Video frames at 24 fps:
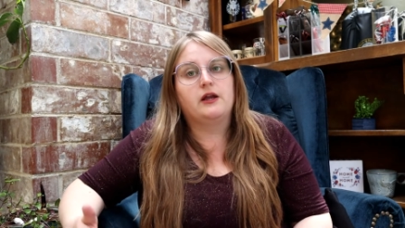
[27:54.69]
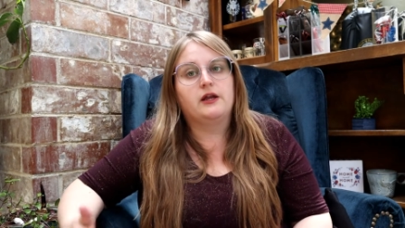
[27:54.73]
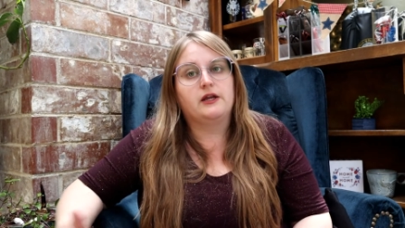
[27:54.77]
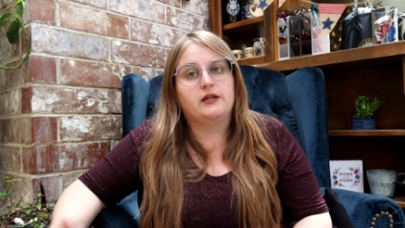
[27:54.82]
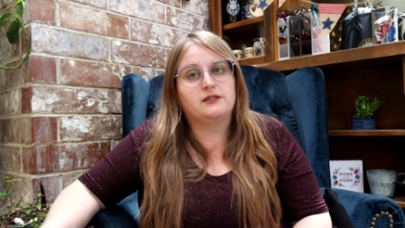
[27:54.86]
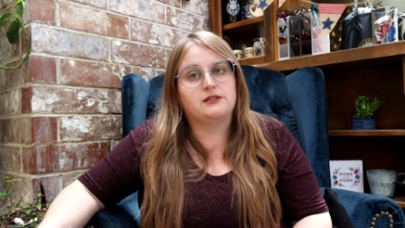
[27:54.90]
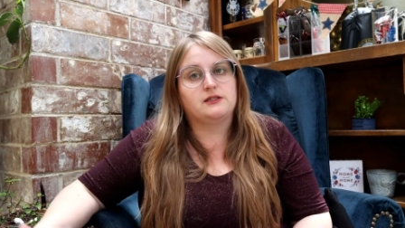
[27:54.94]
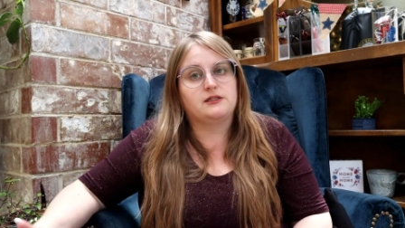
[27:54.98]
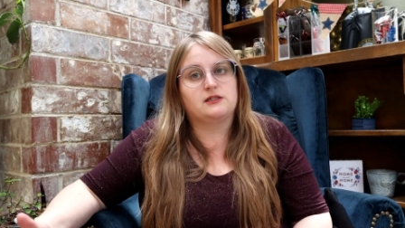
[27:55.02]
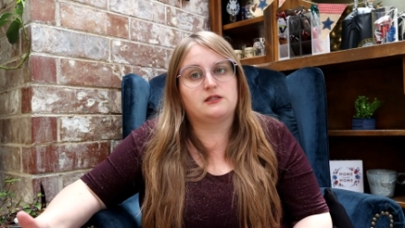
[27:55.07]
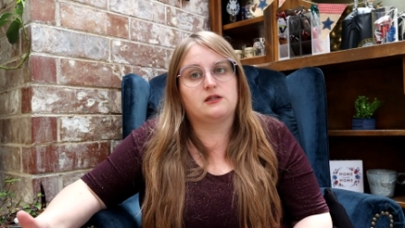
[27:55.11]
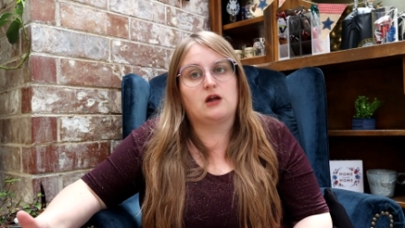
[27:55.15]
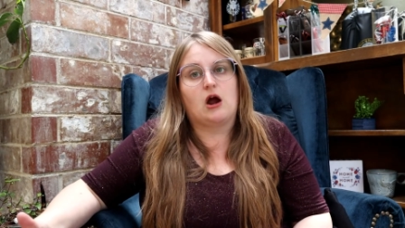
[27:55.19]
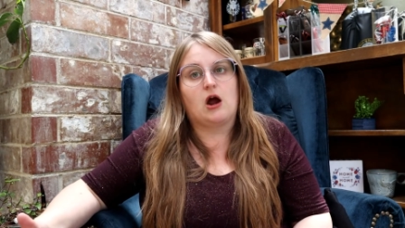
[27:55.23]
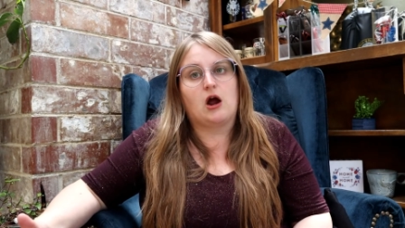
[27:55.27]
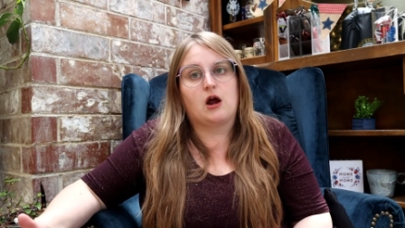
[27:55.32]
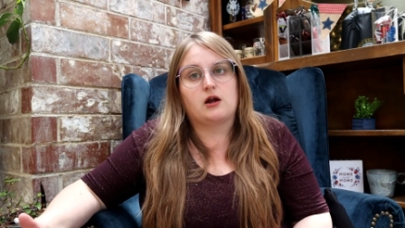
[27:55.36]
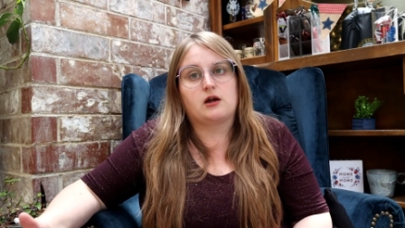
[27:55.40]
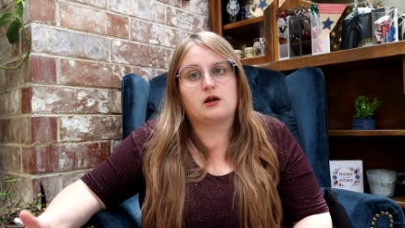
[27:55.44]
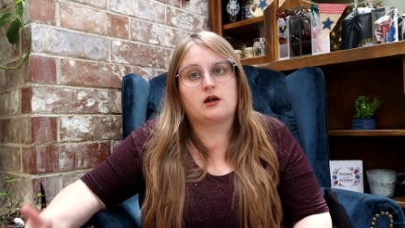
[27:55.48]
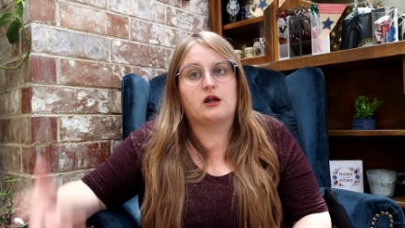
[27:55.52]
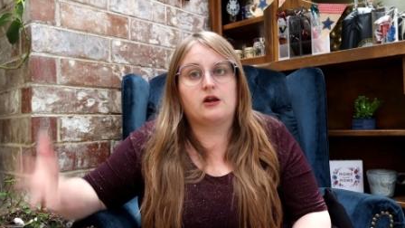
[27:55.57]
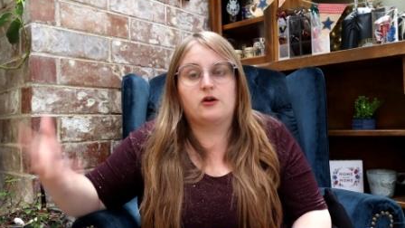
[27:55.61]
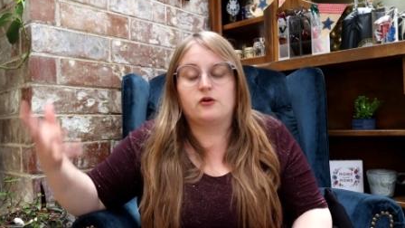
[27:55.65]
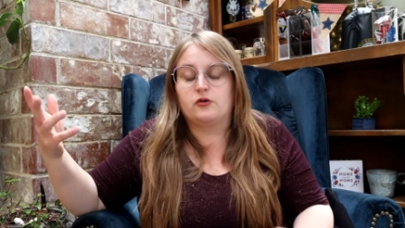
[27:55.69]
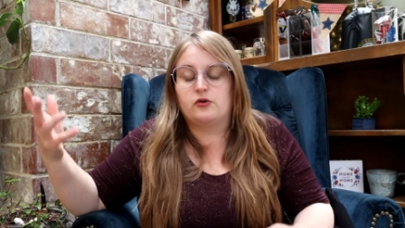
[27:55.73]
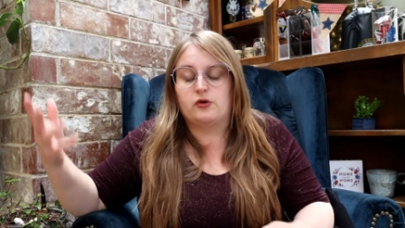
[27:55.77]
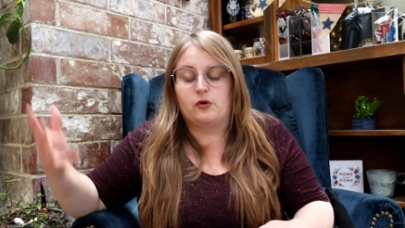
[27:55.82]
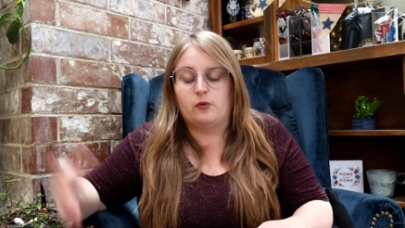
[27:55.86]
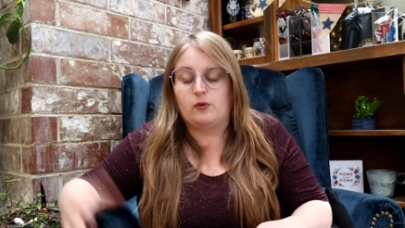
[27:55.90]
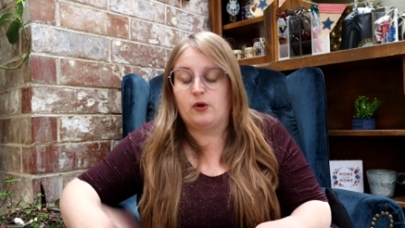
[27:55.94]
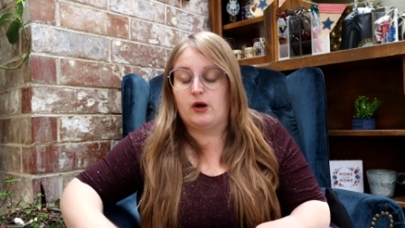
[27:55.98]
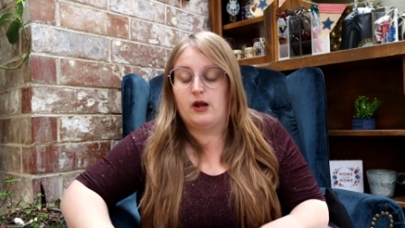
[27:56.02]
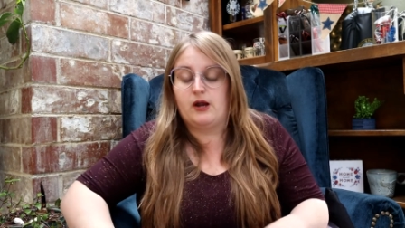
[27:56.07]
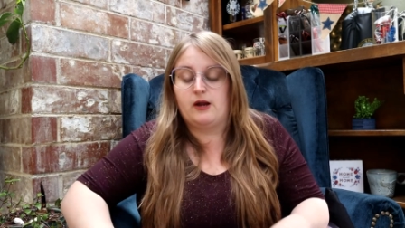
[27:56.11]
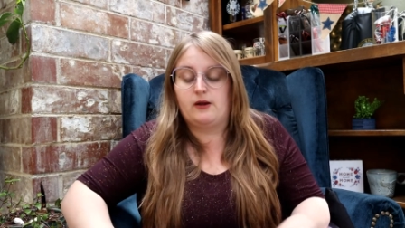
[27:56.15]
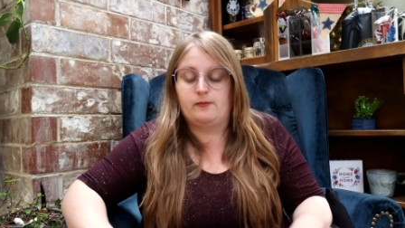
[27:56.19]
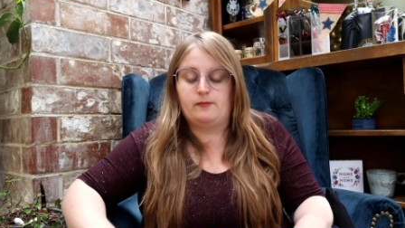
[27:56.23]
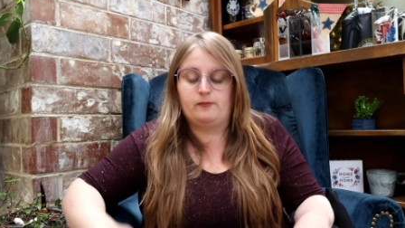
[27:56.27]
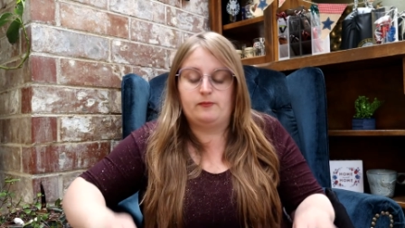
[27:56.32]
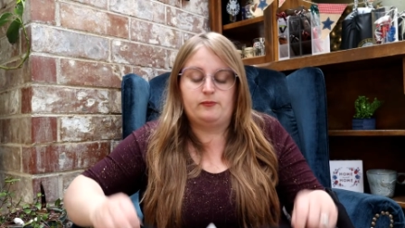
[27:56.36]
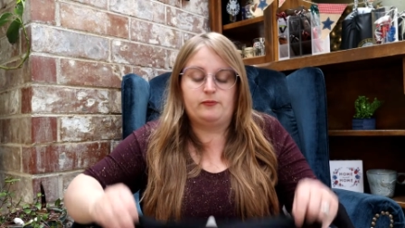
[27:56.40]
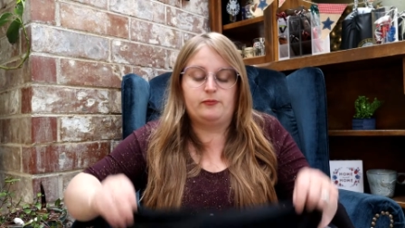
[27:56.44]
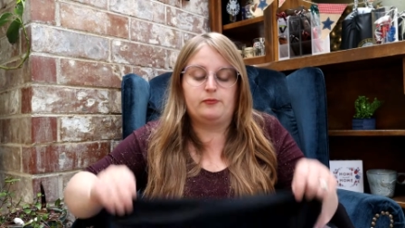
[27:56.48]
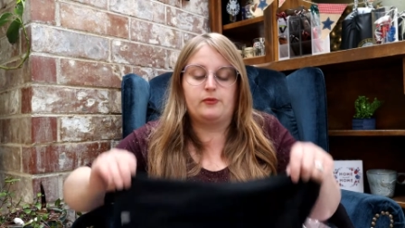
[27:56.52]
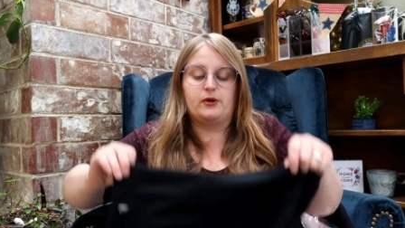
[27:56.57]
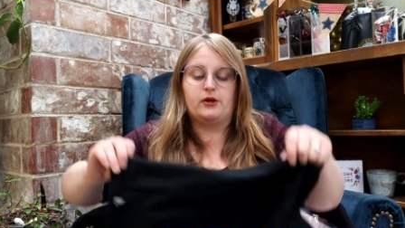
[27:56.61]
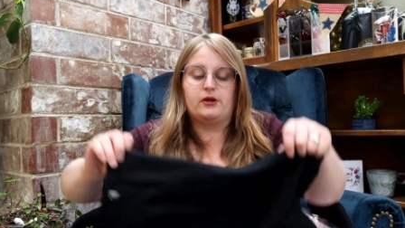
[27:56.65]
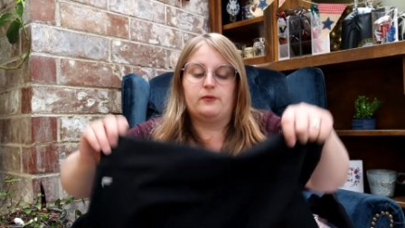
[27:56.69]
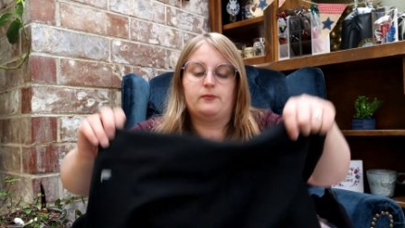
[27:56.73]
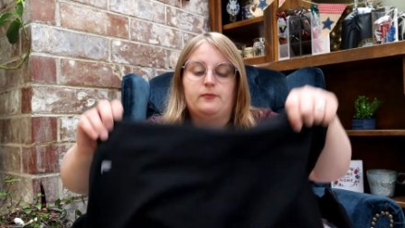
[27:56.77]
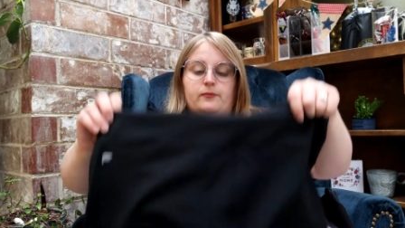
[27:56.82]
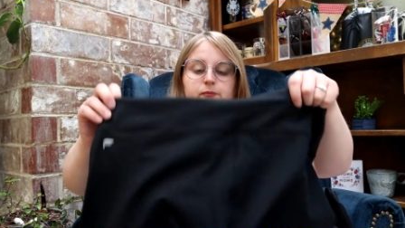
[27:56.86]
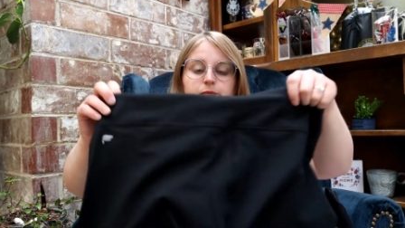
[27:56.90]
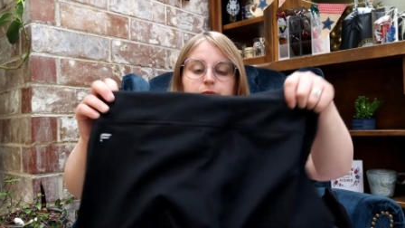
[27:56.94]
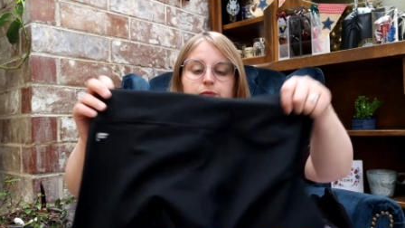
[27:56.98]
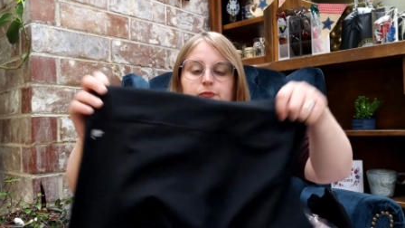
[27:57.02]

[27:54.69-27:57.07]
in stock. I don't know why but